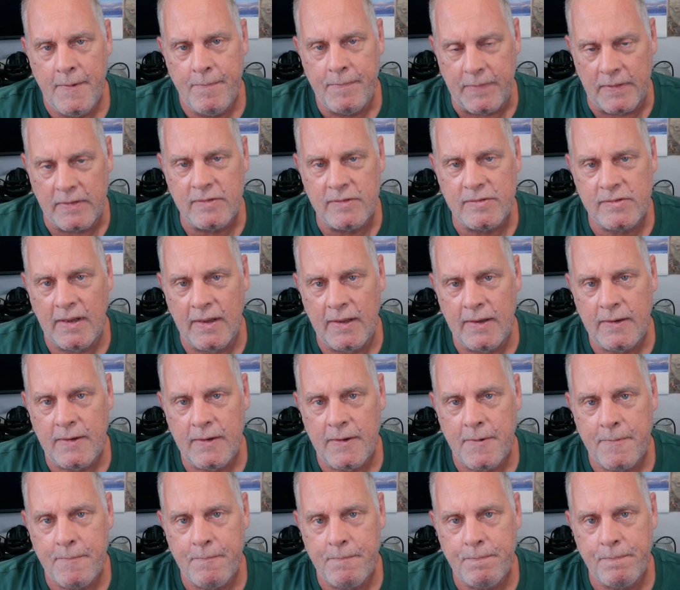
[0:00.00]
You understand?
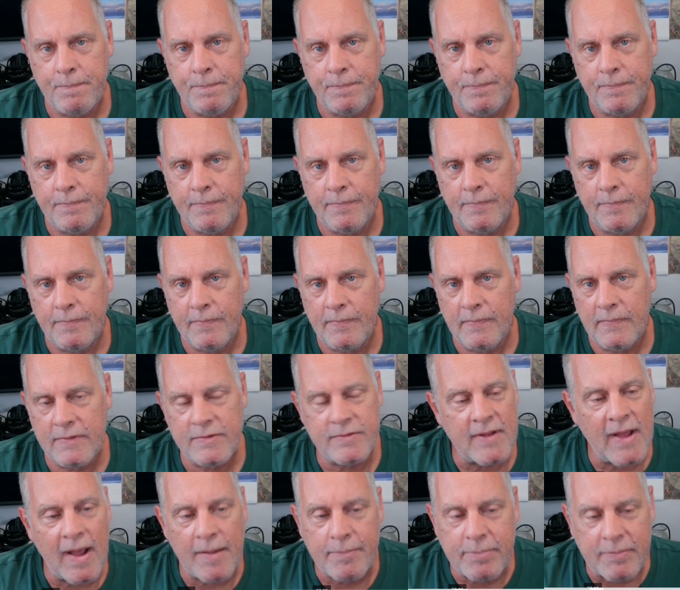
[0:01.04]

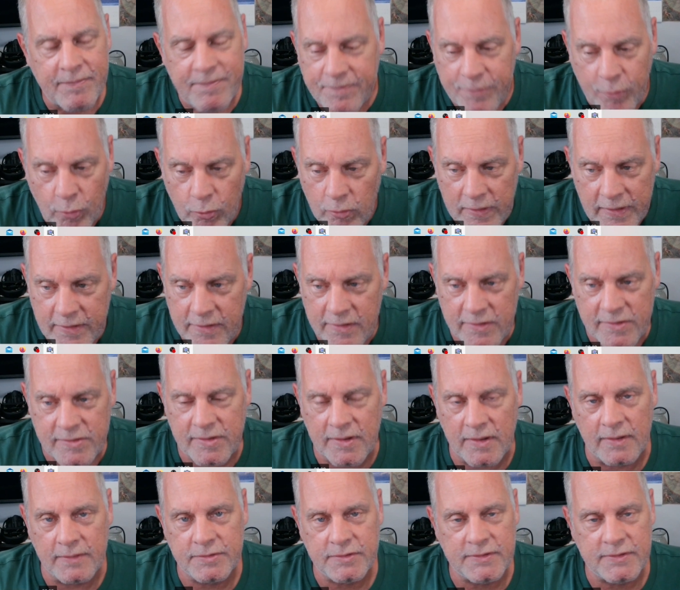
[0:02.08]
Stop fooling yourself.